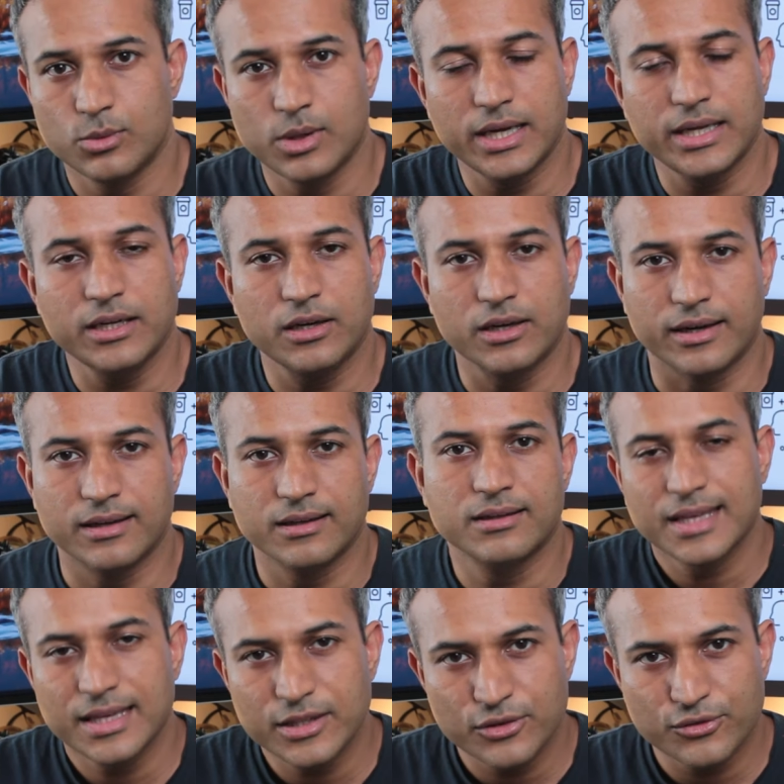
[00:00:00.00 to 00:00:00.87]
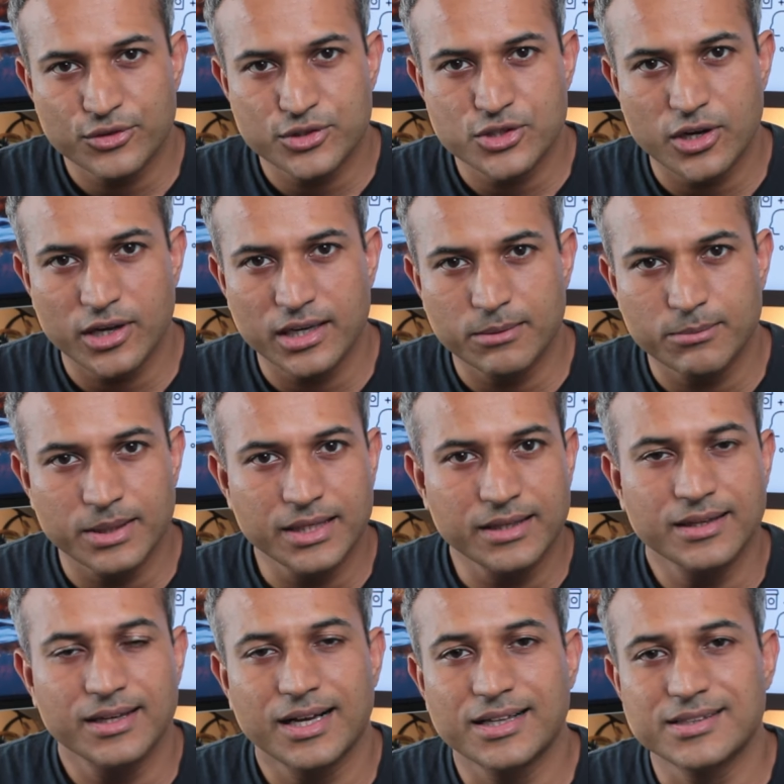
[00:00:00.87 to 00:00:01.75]
Why not? Thank you for joining
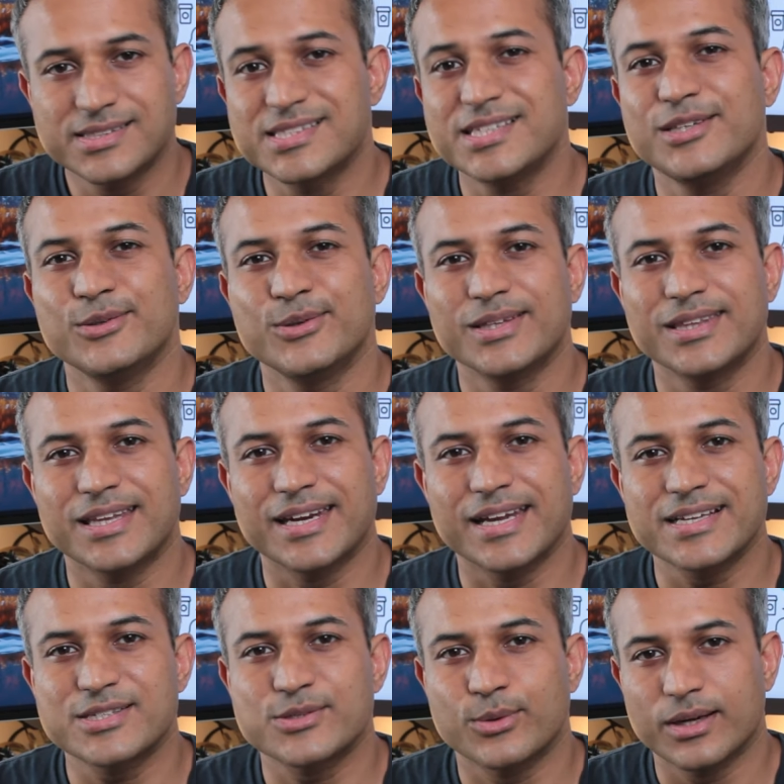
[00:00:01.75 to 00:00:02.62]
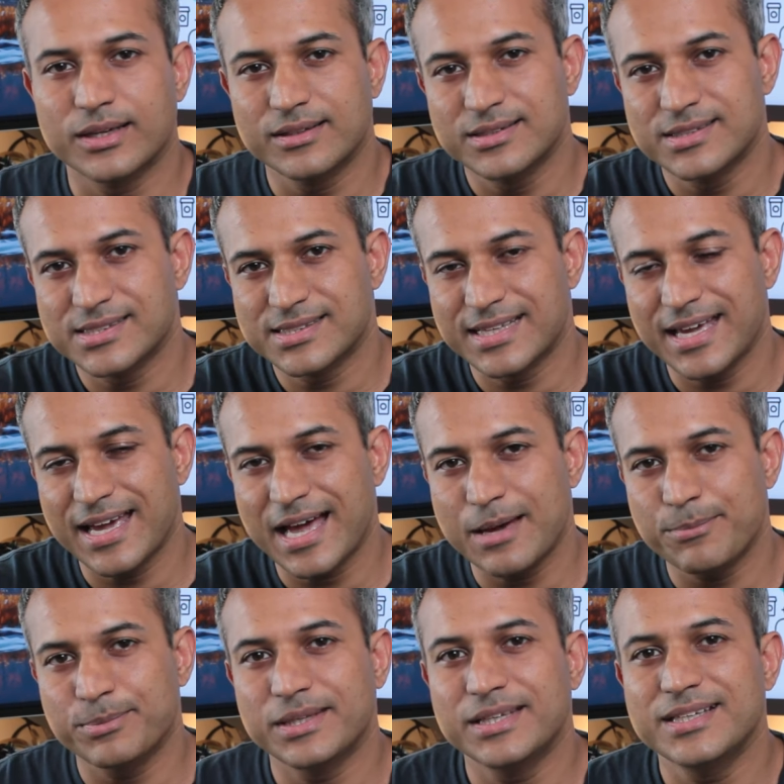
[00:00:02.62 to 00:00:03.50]
me. I'll see you in the next one. Stay
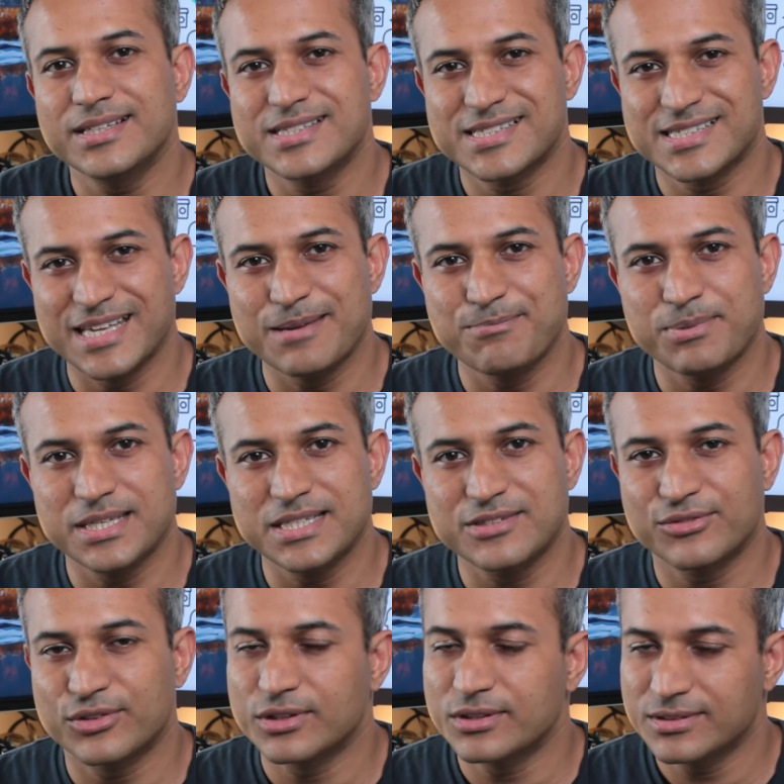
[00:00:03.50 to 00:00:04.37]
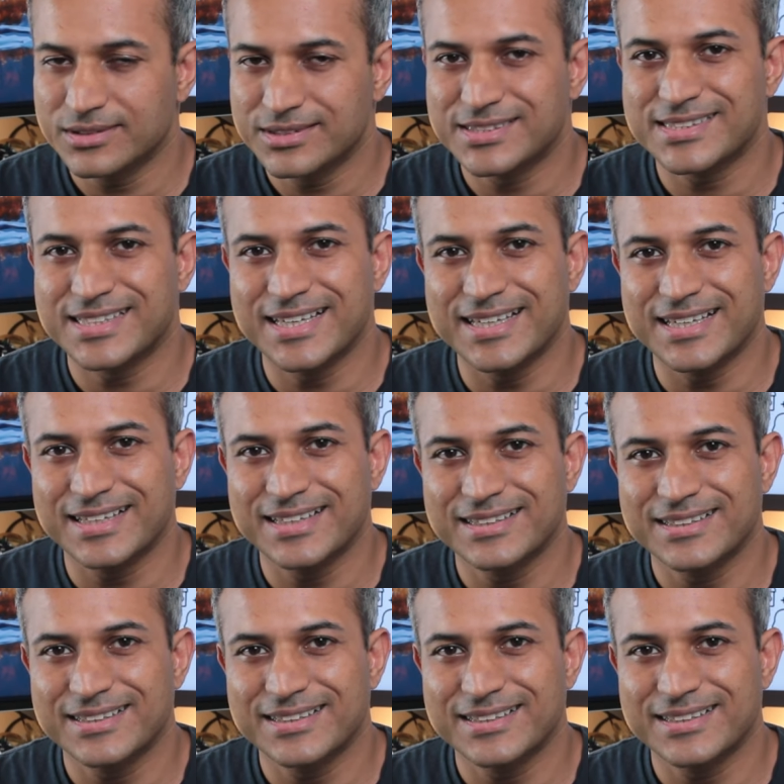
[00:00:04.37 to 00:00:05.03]
happy, stay peaceful, stay